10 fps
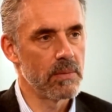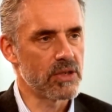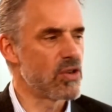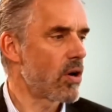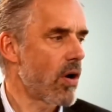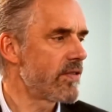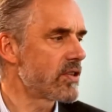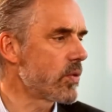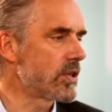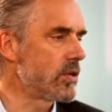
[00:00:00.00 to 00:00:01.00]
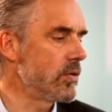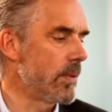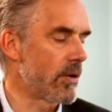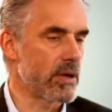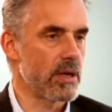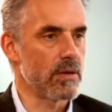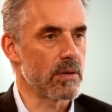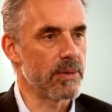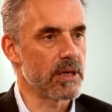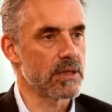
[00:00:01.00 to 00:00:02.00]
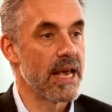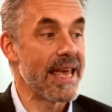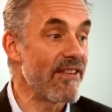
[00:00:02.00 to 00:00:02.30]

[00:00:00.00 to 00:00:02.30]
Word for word: It's not obvious what to do about it either, because